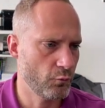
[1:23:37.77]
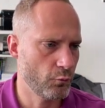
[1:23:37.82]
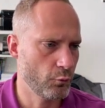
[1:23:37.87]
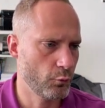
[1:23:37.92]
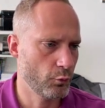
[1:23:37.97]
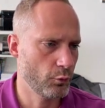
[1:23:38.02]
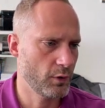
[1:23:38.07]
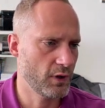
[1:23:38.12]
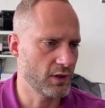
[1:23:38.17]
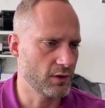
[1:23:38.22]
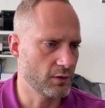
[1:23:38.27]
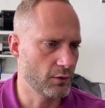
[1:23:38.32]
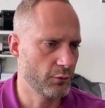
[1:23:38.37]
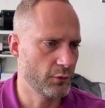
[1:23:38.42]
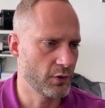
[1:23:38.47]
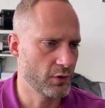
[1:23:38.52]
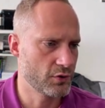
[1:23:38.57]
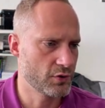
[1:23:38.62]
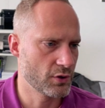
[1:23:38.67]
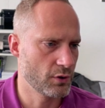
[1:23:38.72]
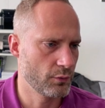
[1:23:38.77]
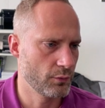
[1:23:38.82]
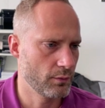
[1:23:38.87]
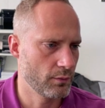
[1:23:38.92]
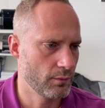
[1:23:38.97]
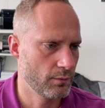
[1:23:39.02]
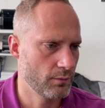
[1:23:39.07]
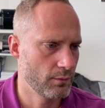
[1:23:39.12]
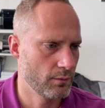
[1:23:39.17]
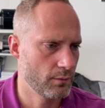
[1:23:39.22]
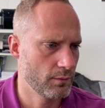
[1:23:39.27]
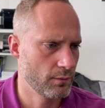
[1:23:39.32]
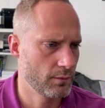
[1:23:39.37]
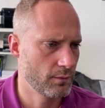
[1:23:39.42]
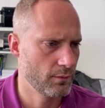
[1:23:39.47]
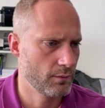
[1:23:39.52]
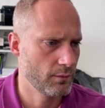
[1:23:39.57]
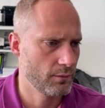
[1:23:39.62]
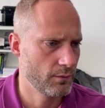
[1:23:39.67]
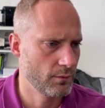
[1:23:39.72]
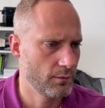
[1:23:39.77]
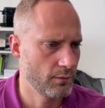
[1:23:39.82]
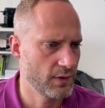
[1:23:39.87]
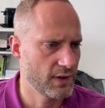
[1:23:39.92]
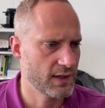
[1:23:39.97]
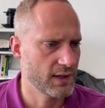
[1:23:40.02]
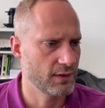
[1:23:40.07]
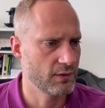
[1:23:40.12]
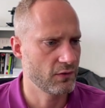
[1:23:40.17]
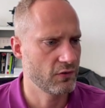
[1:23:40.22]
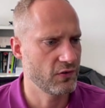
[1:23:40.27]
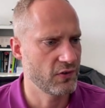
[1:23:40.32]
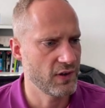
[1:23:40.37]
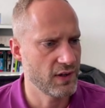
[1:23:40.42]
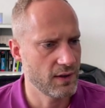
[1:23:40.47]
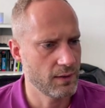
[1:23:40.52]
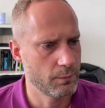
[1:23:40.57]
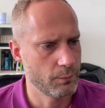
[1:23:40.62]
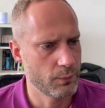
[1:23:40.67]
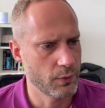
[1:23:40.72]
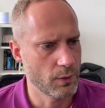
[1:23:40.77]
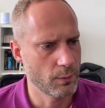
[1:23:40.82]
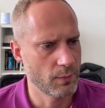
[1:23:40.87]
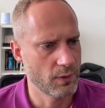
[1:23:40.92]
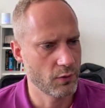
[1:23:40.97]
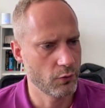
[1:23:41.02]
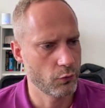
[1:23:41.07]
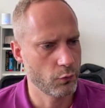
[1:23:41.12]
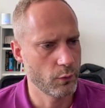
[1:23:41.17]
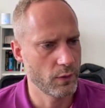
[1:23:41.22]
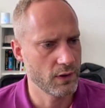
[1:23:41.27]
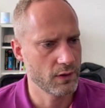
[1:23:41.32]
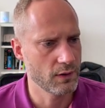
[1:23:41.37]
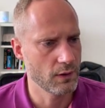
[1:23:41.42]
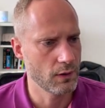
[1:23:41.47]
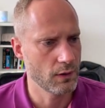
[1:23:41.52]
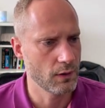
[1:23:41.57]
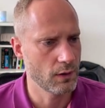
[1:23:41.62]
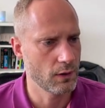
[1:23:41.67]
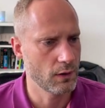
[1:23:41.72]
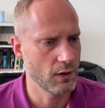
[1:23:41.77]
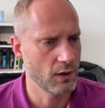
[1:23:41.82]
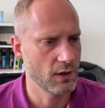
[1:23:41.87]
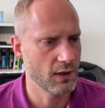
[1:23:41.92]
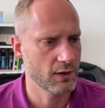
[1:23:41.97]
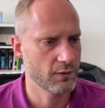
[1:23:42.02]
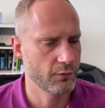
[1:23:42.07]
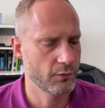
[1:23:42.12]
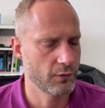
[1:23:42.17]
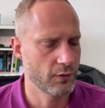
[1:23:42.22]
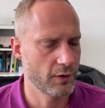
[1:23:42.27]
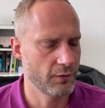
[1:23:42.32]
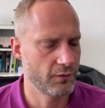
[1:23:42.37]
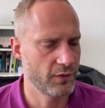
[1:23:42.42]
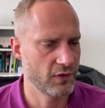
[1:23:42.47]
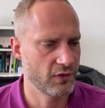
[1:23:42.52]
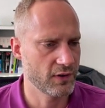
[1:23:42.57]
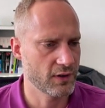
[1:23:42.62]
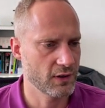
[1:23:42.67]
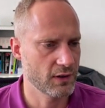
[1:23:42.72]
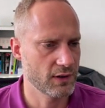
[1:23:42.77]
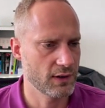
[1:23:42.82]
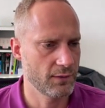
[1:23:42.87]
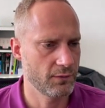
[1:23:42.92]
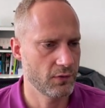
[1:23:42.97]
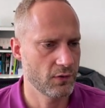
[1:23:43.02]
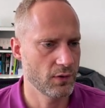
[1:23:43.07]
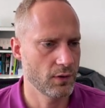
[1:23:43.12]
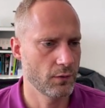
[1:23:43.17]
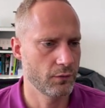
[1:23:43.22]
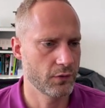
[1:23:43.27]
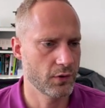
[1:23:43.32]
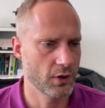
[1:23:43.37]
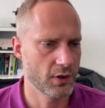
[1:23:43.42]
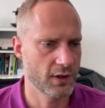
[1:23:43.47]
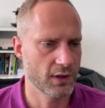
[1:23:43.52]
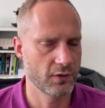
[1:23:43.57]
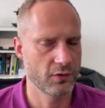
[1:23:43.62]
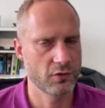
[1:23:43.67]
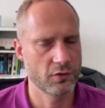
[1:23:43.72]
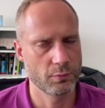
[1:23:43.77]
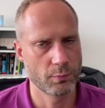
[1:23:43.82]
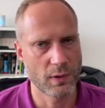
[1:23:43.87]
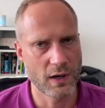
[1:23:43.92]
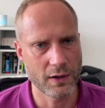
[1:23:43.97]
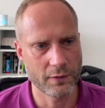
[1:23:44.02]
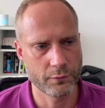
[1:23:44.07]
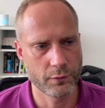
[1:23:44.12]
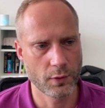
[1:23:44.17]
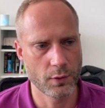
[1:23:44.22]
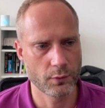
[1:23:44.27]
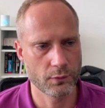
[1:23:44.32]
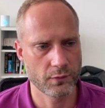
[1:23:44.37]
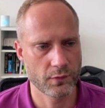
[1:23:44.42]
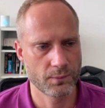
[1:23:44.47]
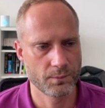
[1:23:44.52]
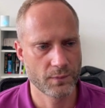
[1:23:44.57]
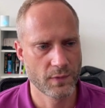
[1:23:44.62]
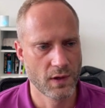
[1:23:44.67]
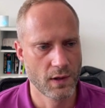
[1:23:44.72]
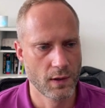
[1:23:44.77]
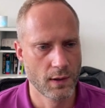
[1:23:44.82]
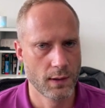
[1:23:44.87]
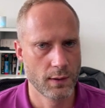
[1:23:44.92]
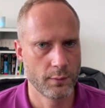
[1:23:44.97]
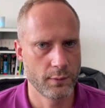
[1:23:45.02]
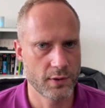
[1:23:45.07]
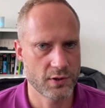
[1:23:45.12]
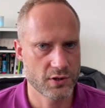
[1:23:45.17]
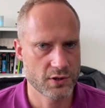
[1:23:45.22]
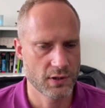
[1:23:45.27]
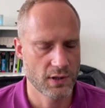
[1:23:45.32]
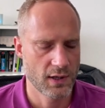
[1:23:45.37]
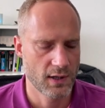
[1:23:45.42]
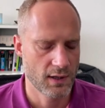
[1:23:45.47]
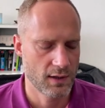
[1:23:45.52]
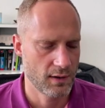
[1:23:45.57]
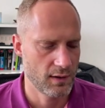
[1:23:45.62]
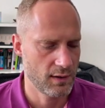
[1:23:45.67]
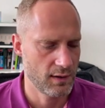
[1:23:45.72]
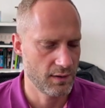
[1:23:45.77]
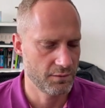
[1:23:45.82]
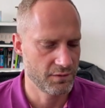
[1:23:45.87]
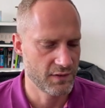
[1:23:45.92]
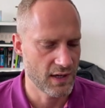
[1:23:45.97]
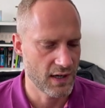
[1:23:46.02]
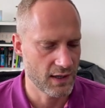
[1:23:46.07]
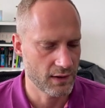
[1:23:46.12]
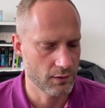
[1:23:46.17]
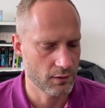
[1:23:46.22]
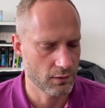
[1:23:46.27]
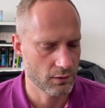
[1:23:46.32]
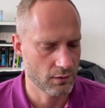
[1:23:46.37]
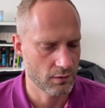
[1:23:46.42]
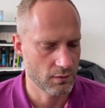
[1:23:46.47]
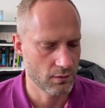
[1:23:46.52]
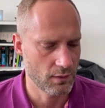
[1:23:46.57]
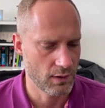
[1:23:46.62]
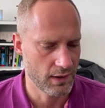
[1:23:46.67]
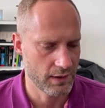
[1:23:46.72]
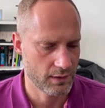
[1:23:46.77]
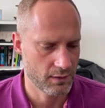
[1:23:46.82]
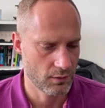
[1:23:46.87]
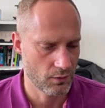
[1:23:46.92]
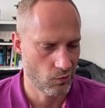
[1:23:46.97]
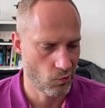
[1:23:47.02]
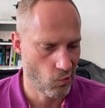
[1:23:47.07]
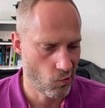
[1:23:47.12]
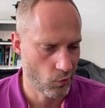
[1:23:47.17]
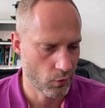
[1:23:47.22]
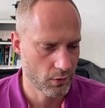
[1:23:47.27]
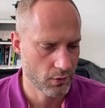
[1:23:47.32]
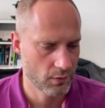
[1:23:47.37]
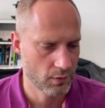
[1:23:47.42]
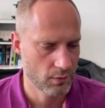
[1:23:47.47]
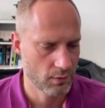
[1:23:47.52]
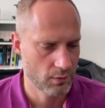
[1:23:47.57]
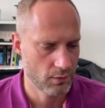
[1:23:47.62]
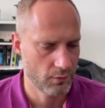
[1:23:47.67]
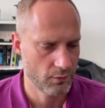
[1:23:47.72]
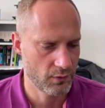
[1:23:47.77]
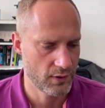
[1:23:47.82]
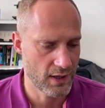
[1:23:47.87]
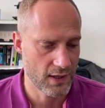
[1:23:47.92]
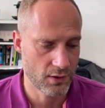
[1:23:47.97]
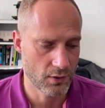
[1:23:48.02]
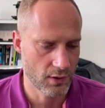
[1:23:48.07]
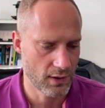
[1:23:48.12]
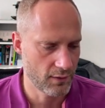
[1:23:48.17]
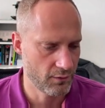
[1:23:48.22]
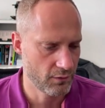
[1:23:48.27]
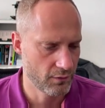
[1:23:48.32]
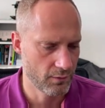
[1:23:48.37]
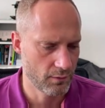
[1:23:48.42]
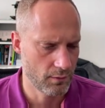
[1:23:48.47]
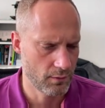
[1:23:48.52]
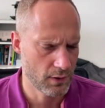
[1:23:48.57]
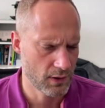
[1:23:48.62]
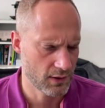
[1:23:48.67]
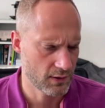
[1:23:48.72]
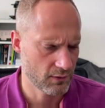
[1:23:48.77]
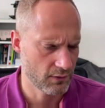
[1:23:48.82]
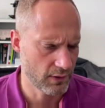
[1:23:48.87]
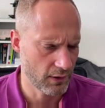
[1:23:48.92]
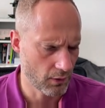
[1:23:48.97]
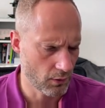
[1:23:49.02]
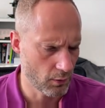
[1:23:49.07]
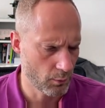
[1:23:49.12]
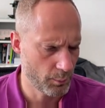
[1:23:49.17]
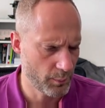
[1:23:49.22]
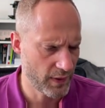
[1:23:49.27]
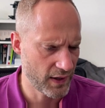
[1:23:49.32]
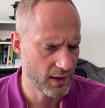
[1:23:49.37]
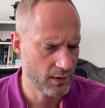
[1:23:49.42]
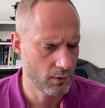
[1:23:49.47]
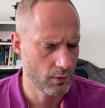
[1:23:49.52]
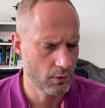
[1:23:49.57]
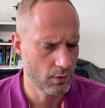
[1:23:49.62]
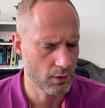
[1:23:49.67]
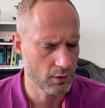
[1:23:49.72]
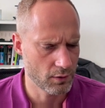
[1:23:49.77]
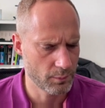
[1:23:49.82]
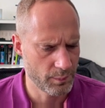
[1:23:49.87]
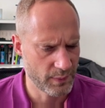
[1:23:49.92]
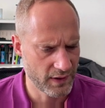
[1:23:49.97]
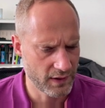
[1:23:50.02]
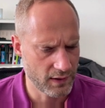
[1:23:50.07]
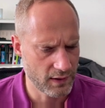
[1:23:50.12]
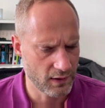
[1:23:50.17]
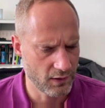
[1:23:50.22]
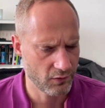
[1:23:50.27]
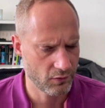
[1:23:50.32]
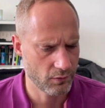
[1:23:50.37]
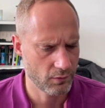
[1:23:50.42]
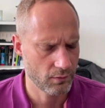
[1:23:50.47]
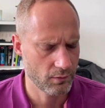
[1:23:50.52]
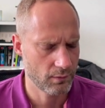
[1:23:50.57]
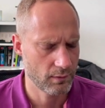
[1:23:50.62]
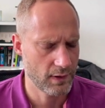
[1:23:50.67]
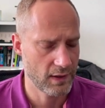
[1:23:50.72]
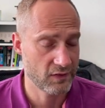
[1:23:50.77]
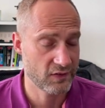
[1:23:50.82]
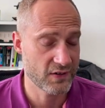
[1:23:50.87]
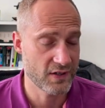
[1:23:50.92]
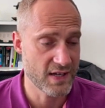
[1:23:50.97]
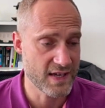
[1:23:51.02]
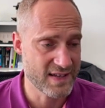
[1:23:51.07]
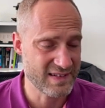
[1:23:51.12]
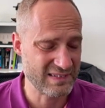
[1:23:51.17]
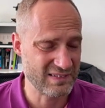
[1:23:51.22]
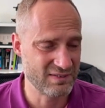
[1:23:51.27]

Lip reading: in the future, we can see problems with for physical thefts of tokens, smartphones, which if they are not locked, they don't have a regular PIN, or the PIN has leaked,